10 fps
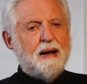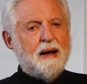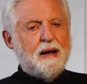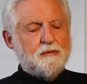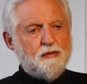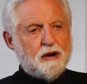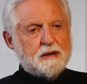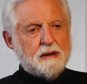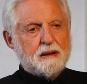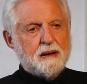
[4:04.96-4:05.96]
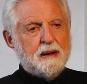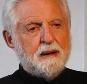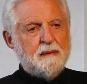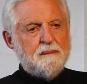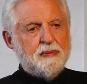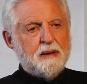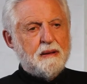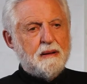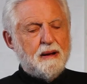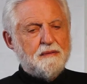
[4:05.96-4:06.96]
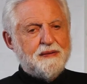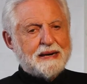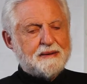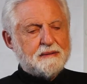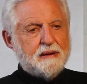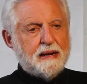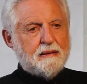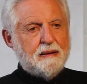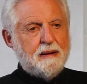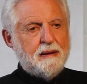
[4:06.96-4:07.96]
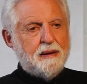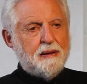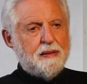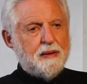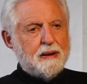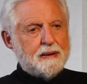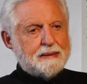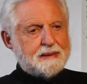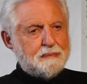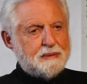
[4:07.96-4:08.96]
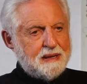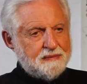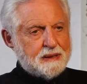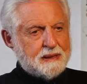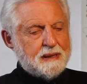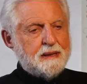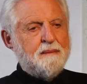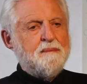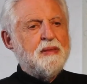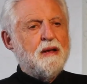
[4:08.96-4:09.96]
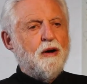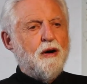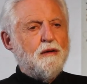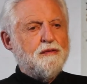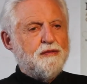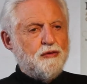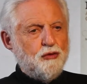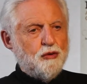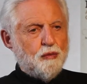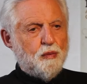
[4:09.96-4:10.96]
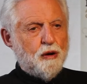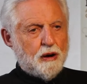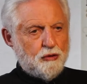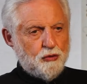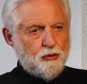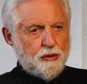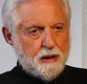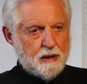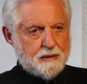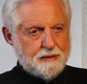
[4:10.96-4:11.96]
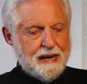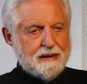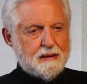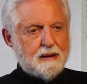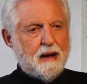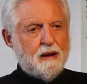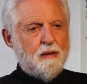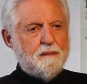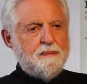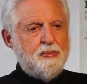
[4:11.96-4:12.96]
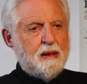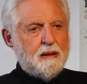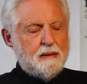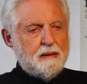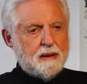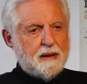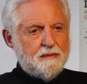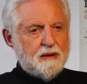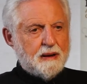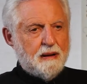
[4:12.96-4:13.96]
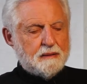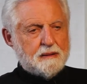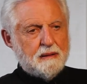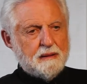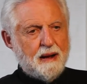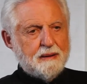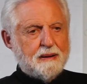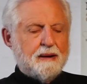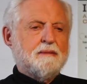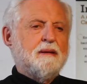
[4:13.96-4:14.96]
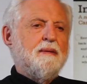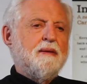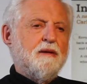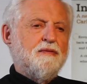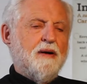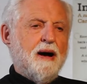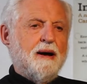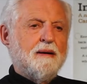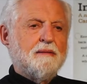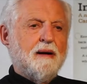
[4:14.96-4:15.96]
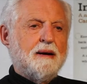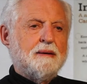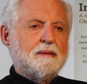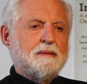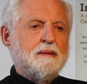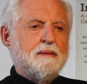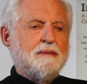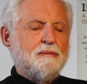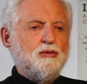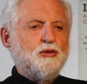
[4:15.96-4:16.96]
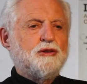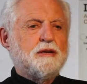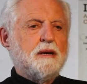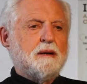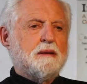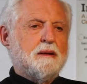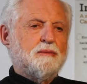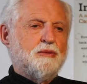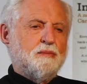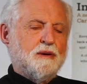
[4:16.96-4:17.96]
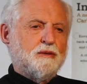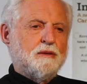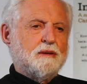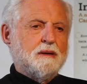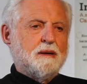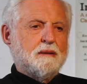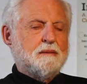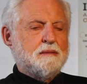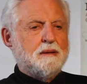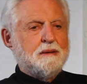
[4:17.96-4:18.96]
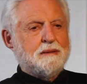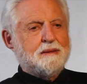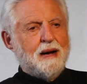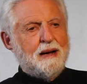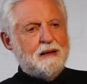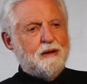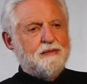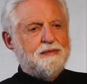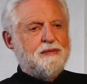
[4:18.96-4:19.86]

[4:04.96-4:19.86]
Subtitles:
unfortunately, affects greatly the receptivity of your work, you the creator now, in a given cultural context. If I write music that would be considered in the style of,